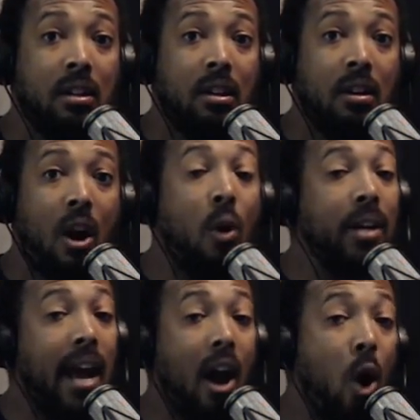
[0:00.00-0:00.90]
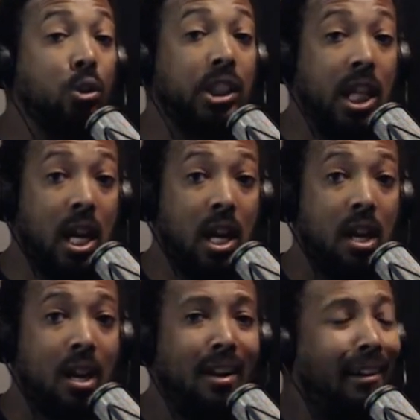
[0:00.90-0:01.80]
On that whole shit.
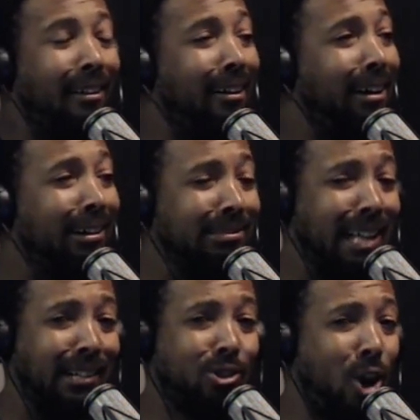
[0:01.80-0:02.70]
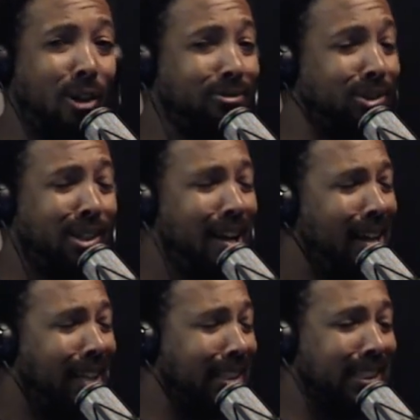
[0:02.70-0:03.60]
Oh,
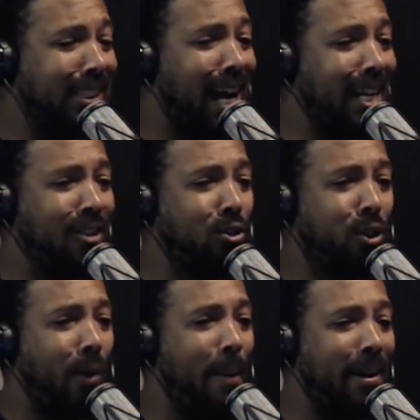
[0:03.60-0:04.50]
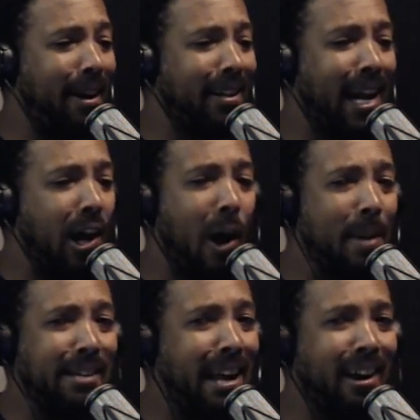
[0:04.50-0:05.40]
they just tied a noose around my neck and they call
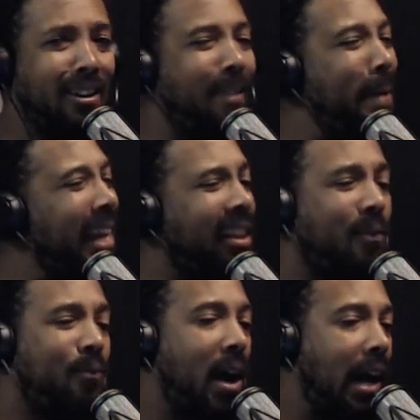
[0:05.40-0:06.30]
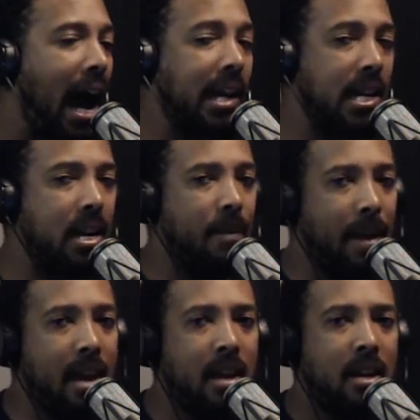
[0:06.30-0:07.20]
me nigger. And I'm, man, get the fuck out of here,
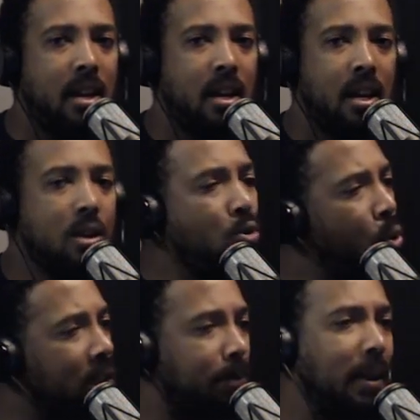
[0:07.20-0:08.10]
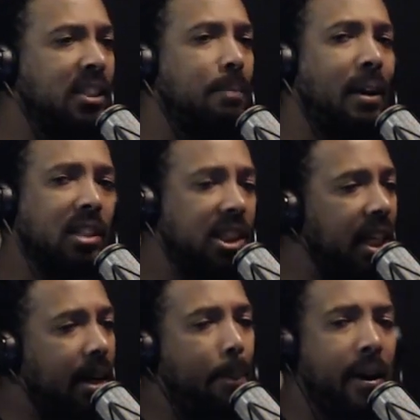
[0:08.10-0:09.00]
man. And you doing speeches about this
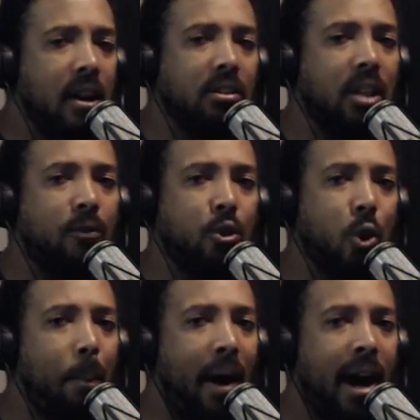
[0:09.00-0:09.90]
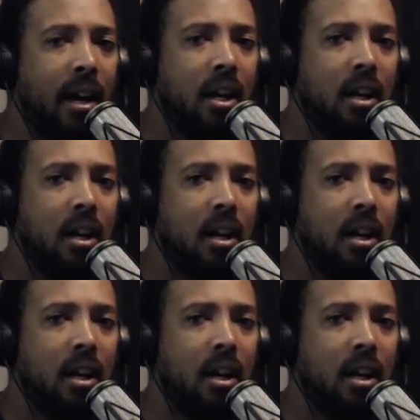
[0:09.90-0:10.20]
shit, comparing yourself to Tupac?